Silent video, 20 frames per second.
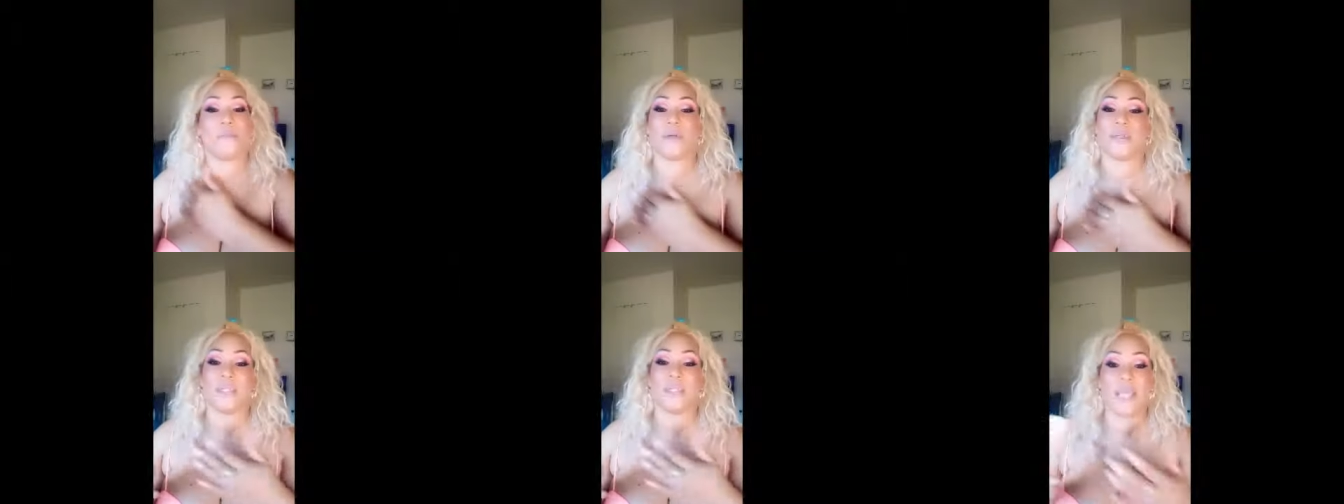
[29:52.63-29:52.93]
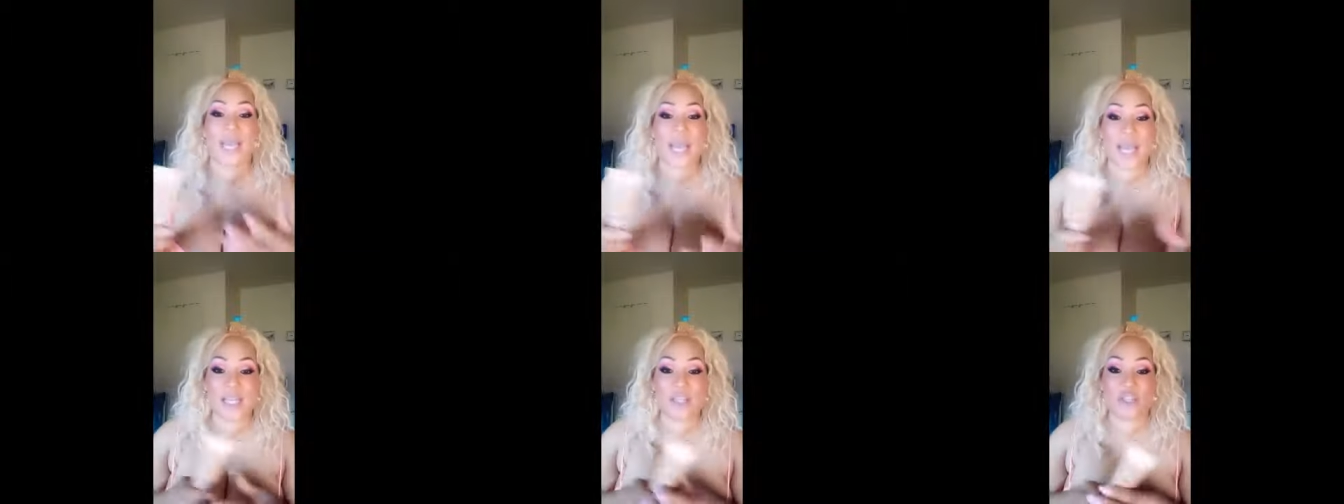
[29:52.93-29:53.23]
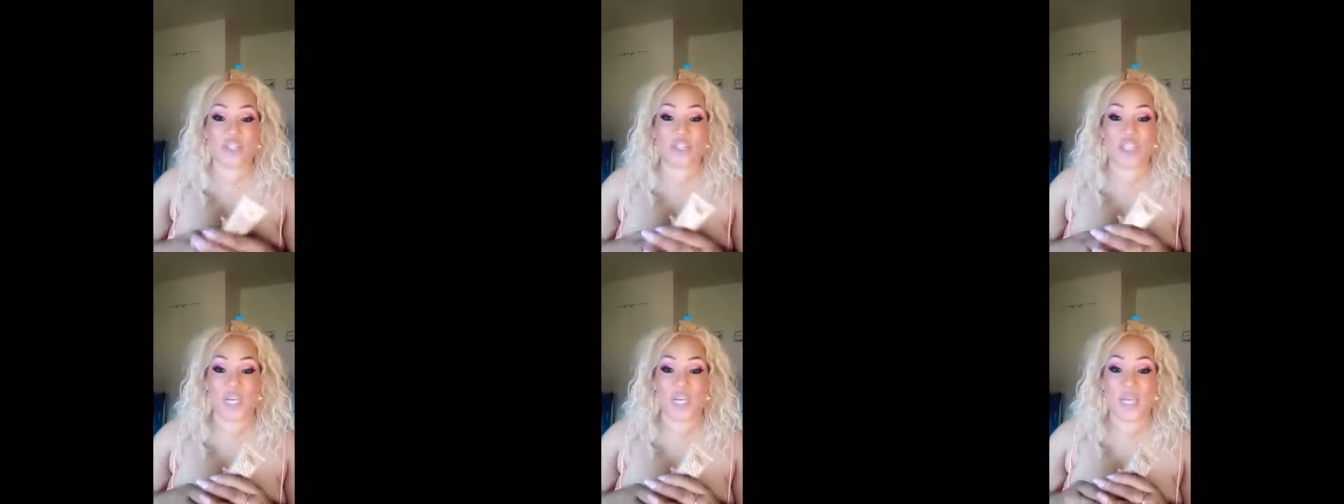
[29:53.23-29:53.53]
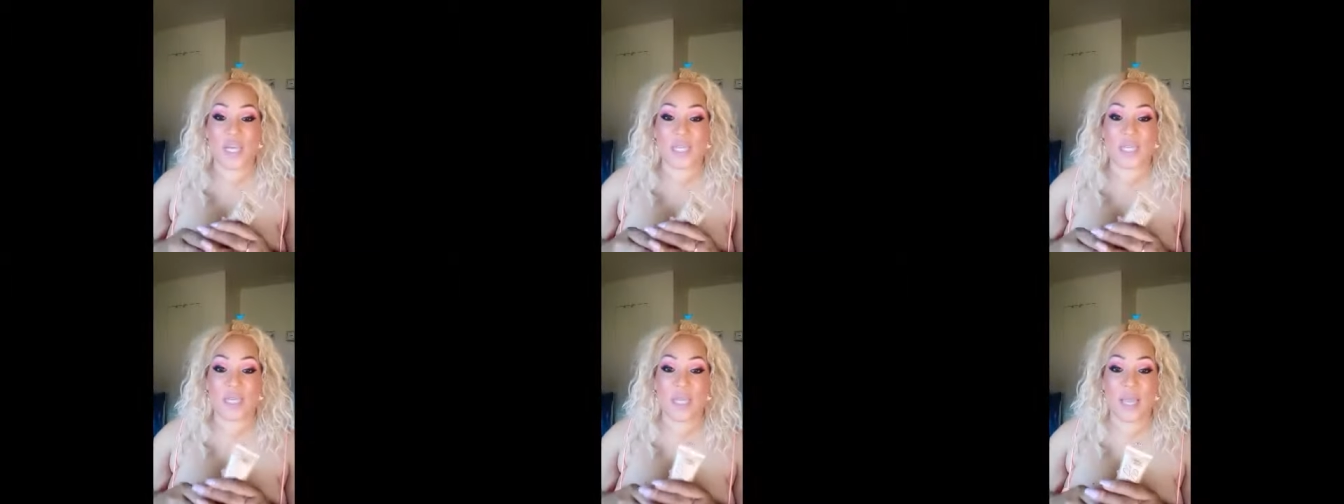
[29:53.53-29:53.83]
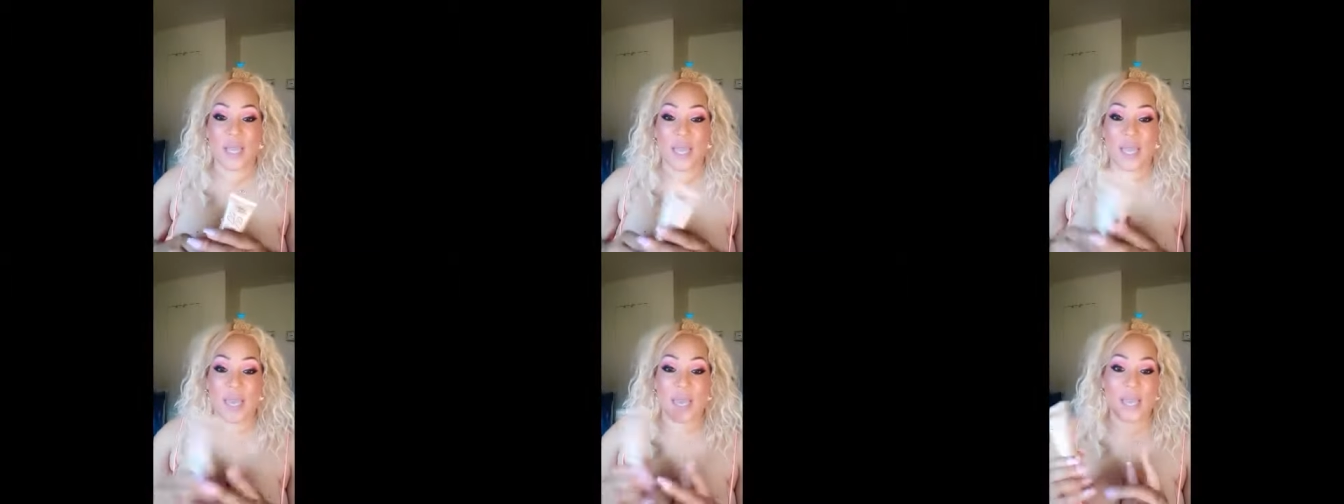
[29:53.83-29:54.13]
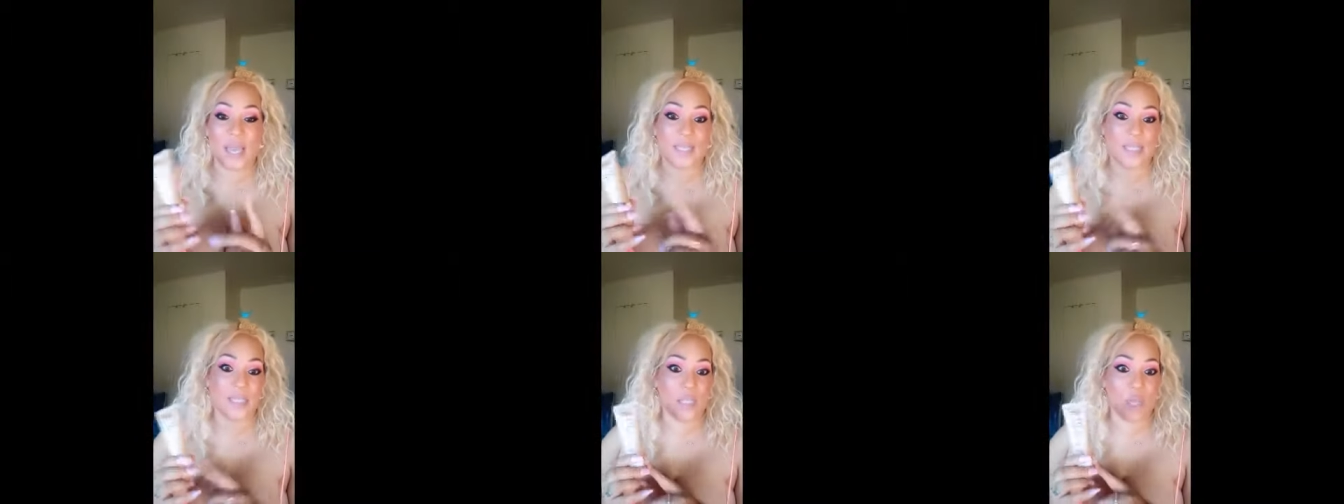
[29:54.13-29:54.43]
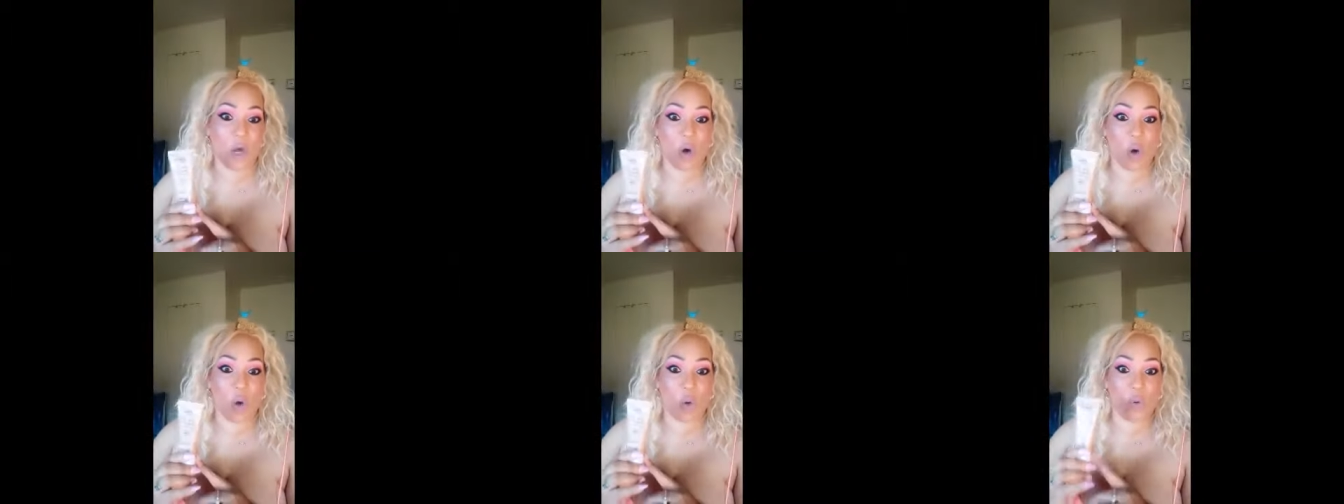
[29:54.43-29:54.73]
protection. And
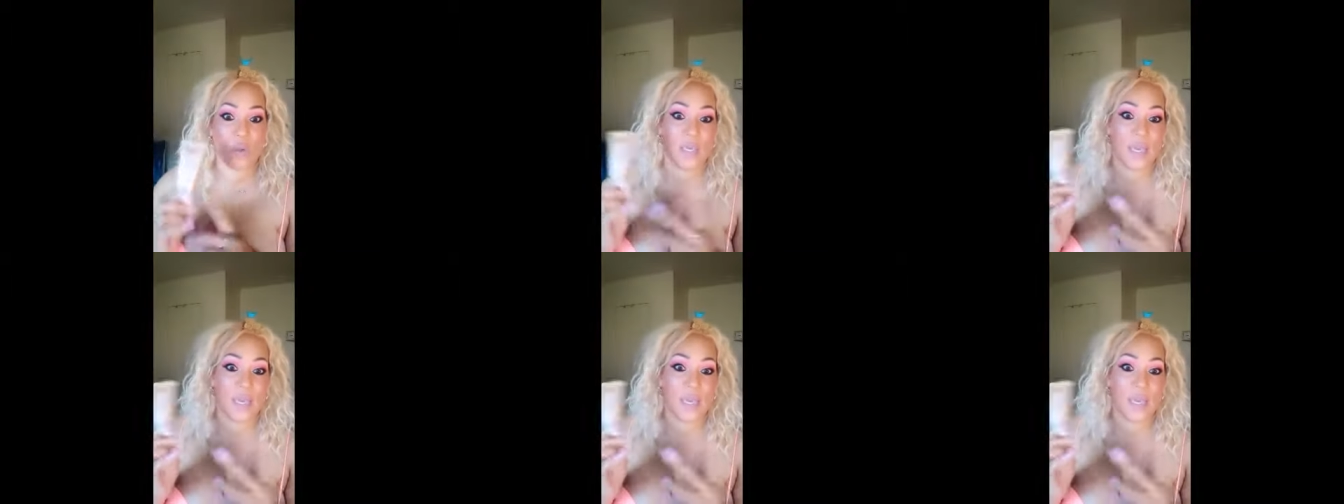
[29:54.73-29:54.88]
so,